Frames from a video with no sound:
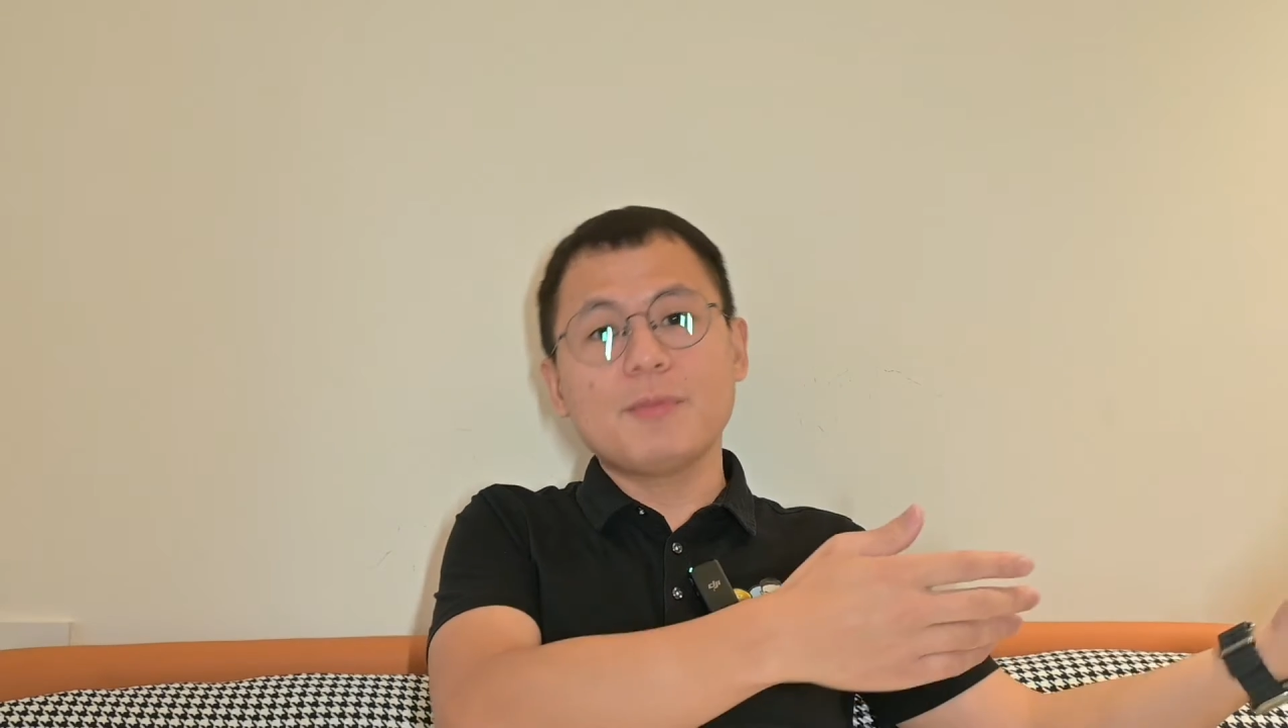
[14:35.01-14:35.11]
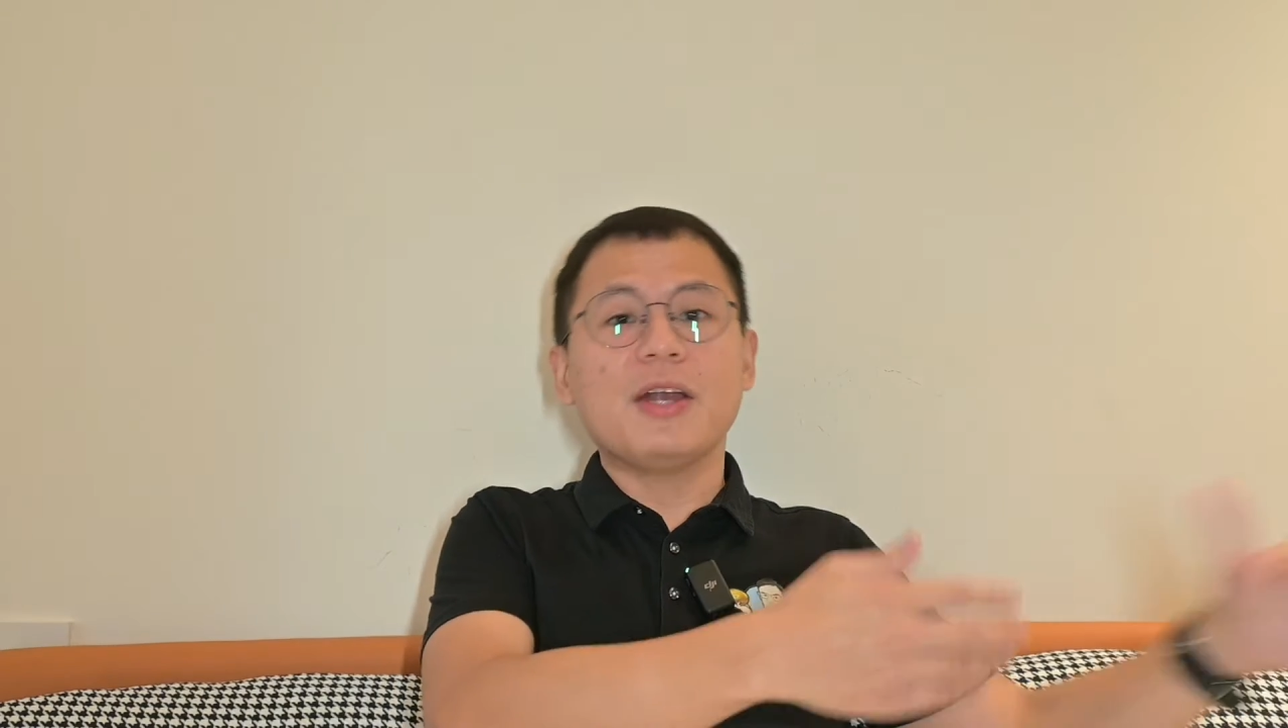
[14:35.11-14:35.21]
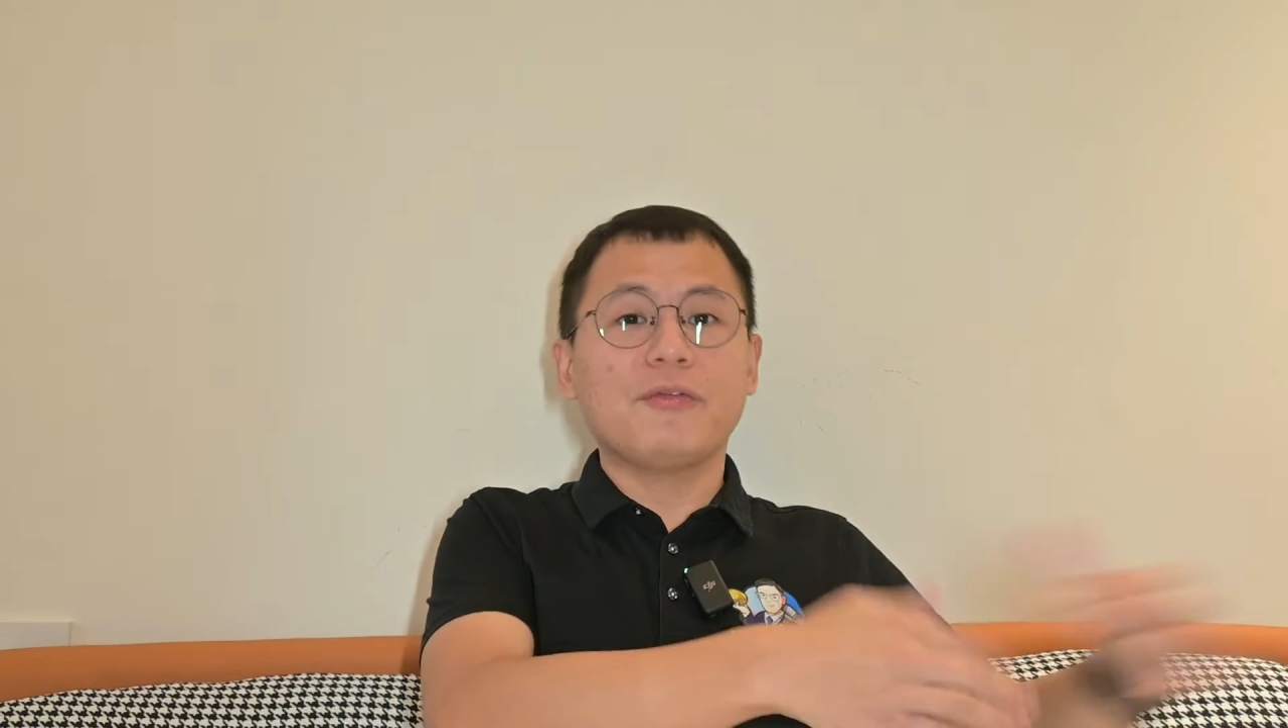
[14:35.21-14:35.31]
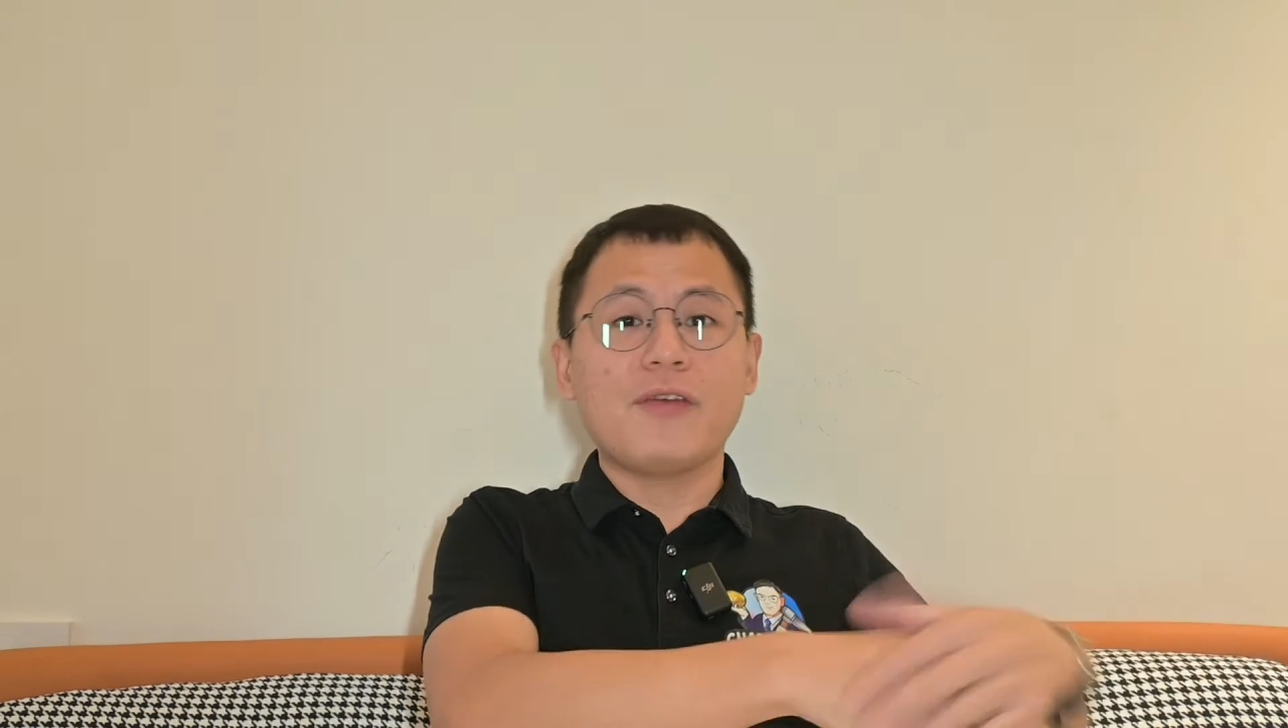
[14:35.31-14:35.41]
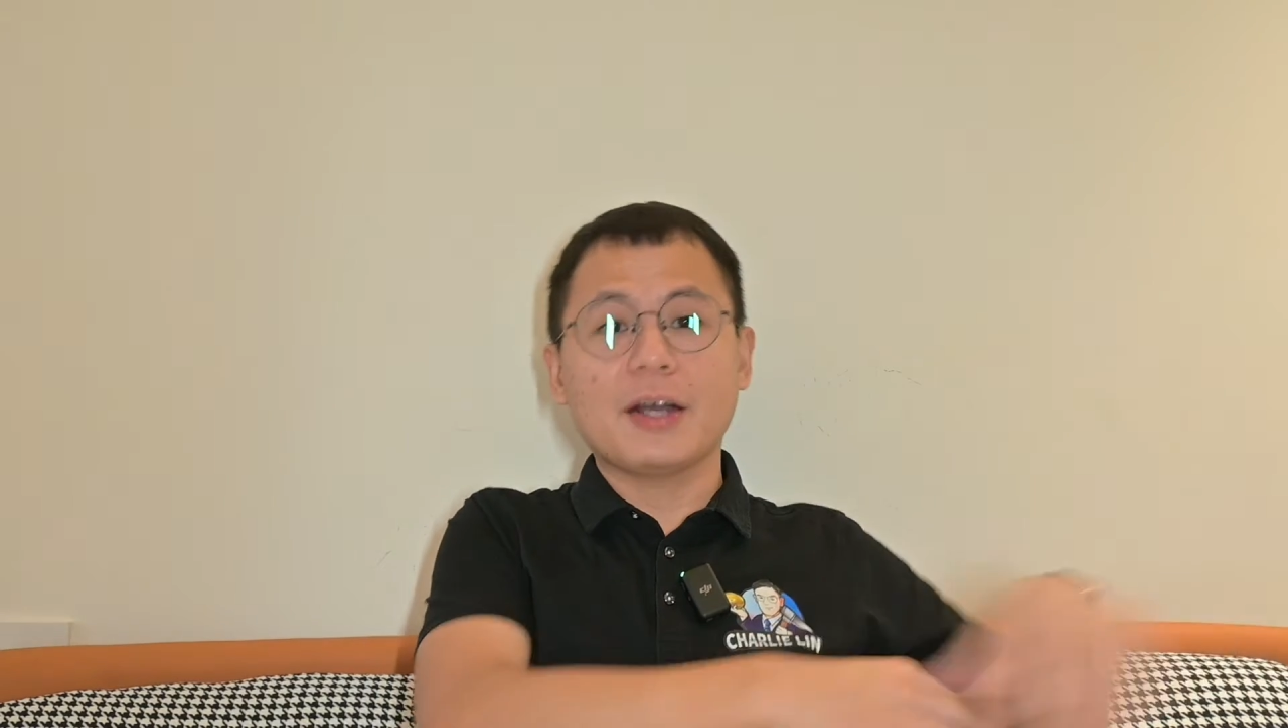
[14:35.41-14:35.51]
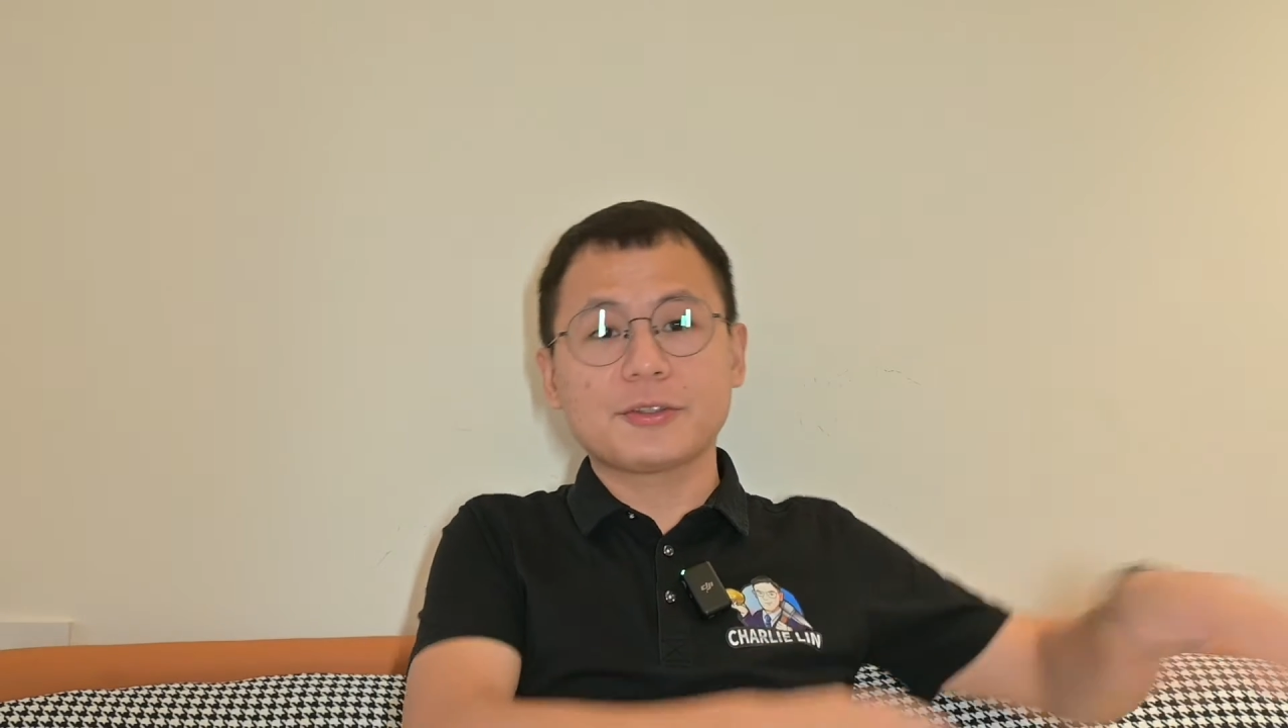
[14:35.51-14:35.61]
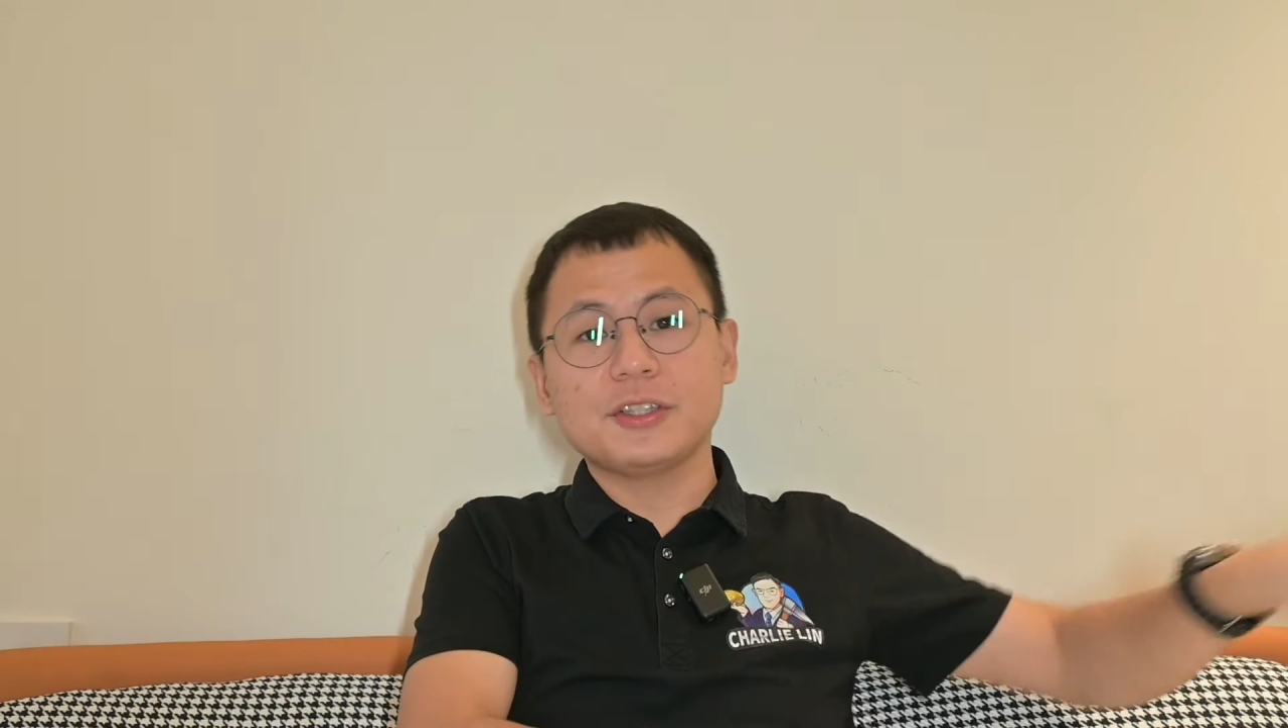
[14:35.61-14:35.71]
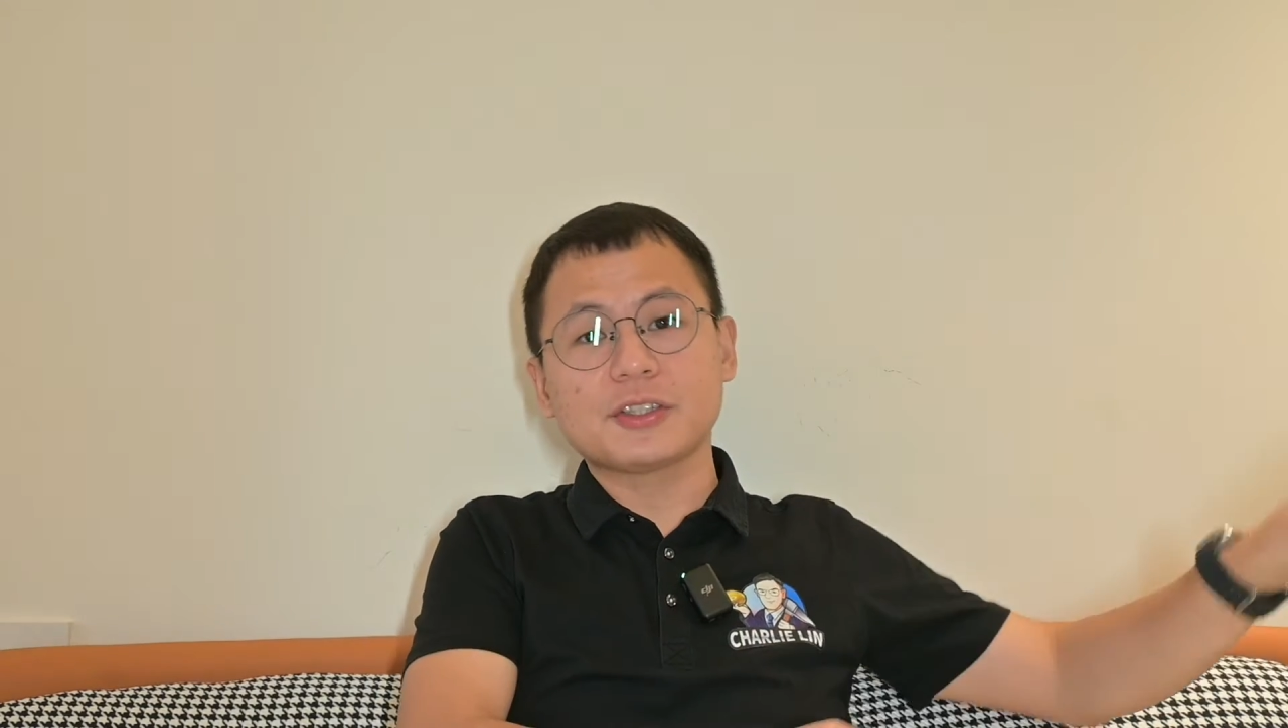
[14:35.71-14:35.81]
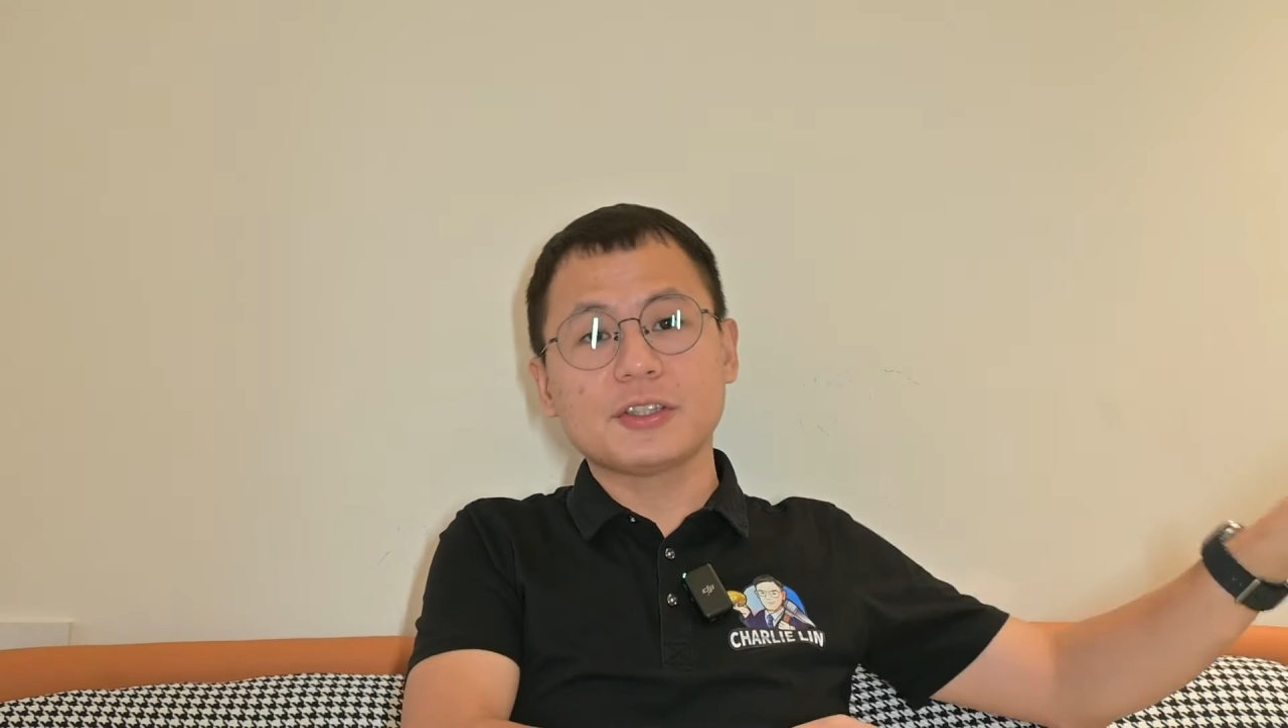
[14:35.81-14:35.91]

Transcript: manufacturer is